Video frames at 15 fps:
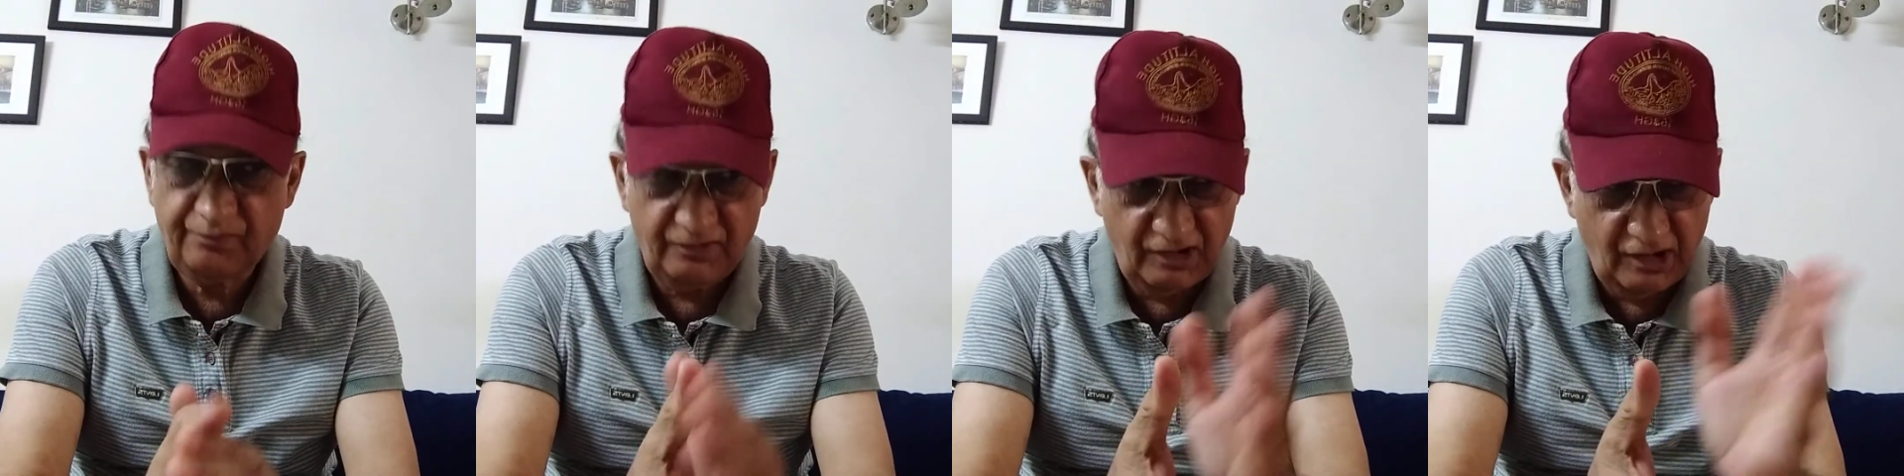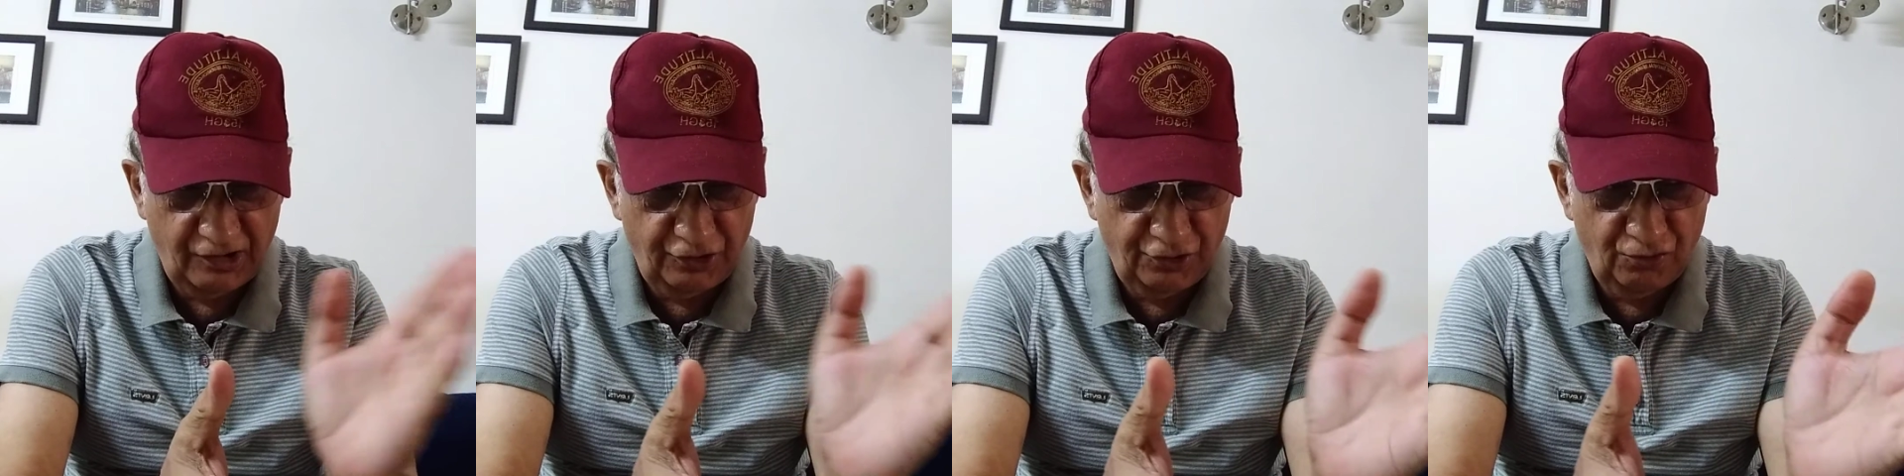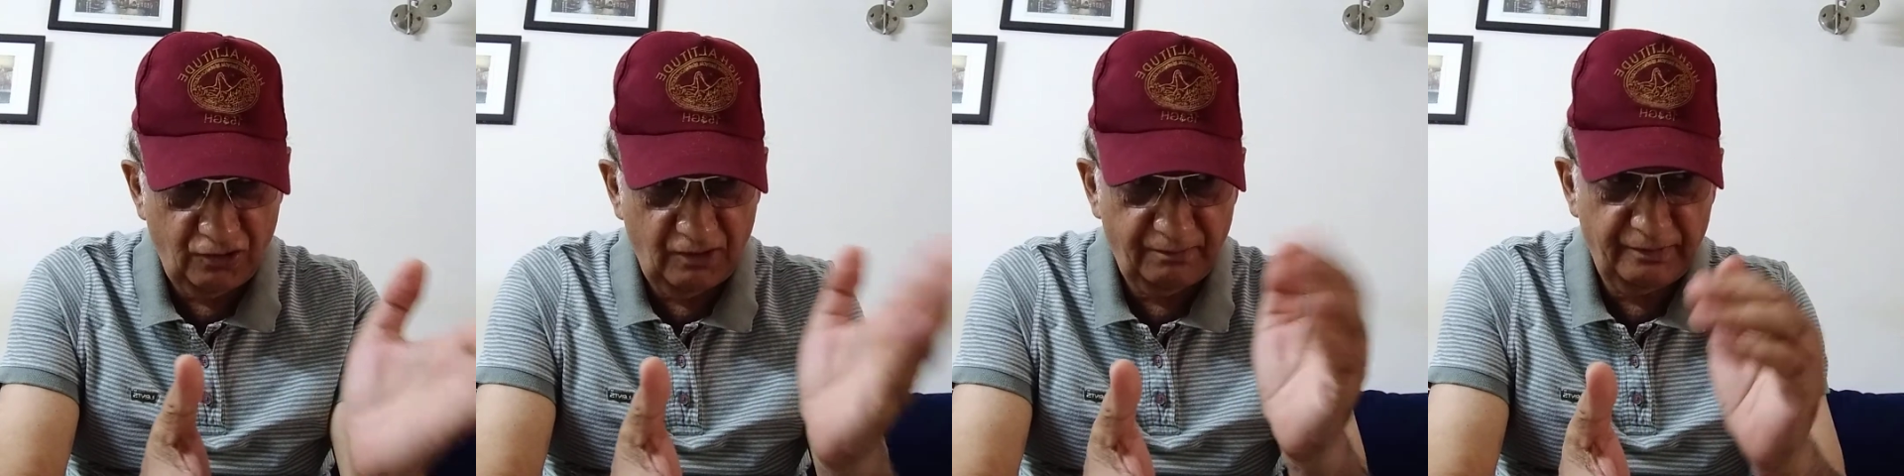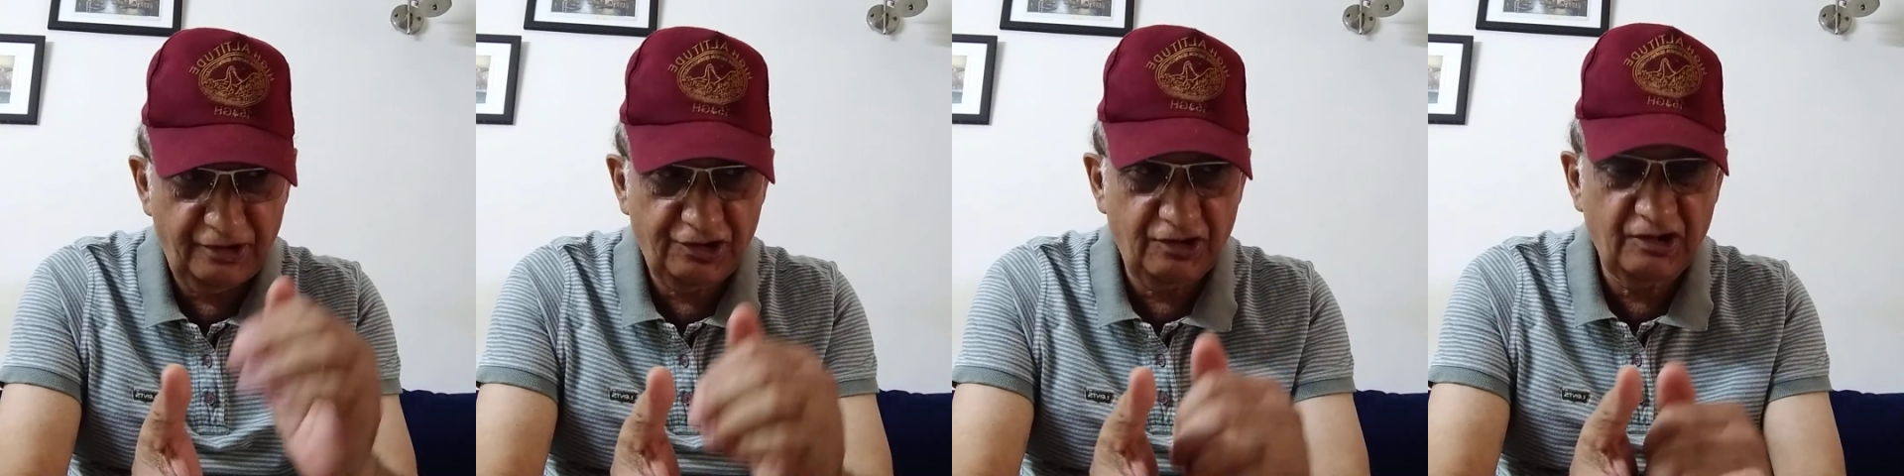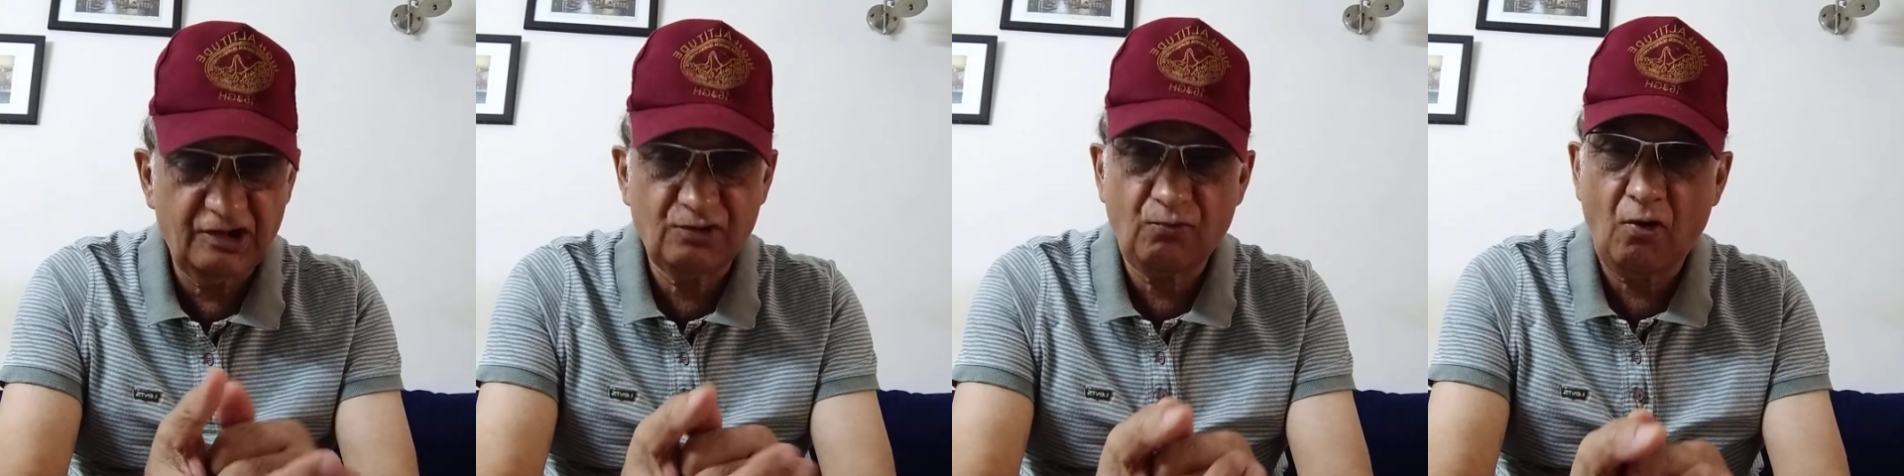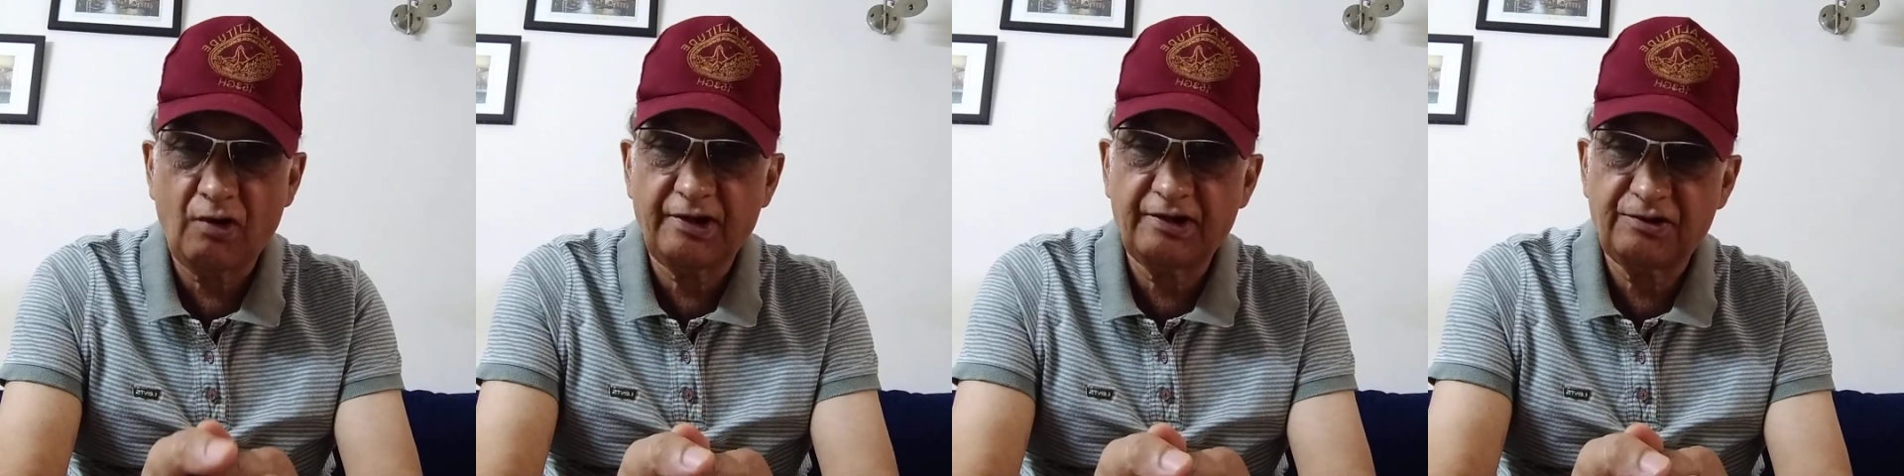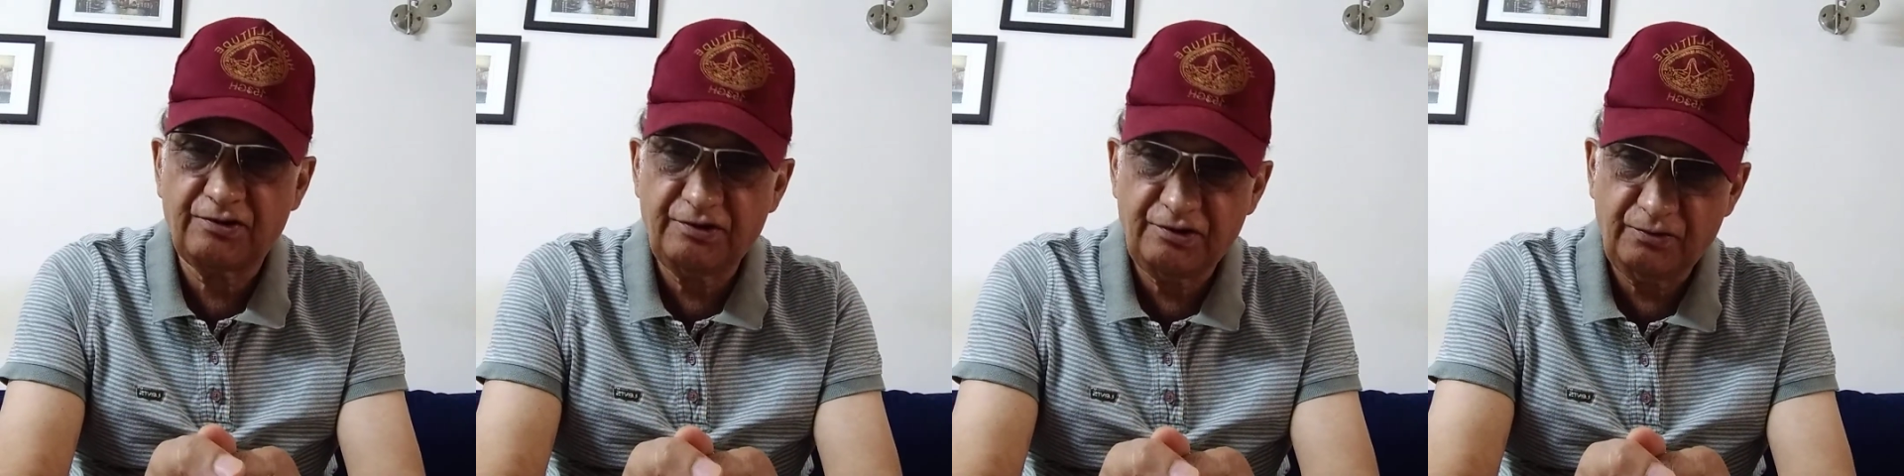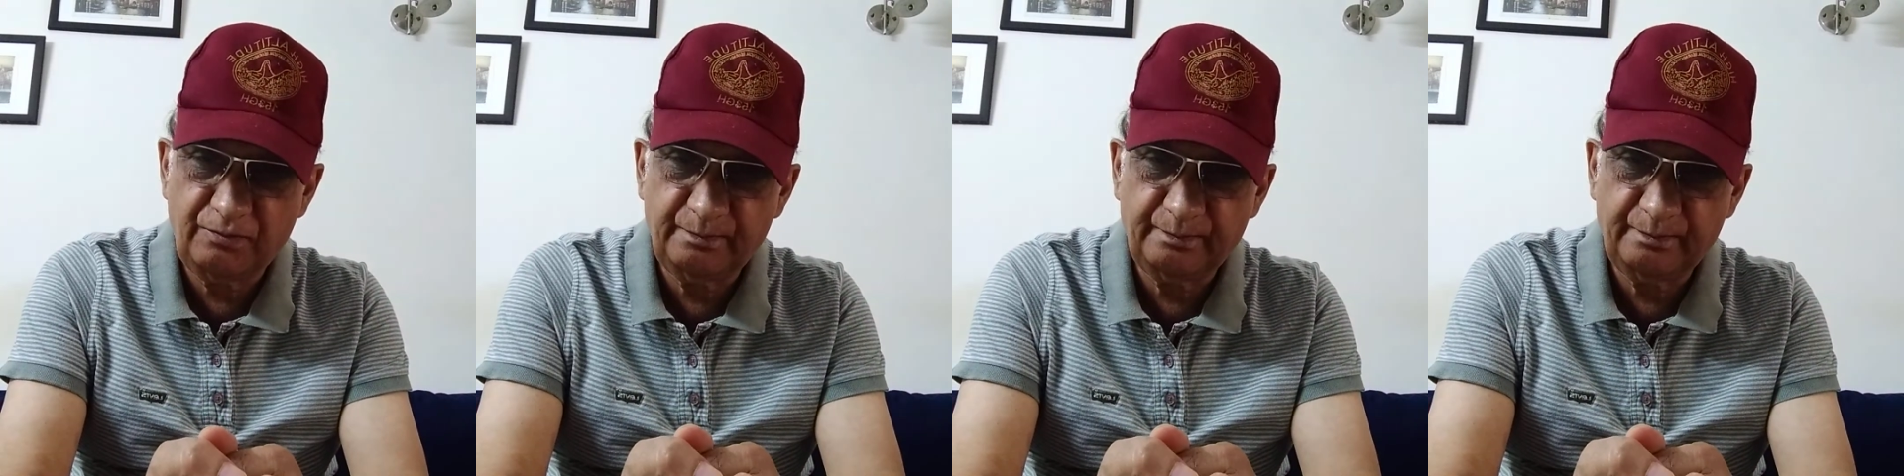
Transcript: the attitude of the patient is walking to you.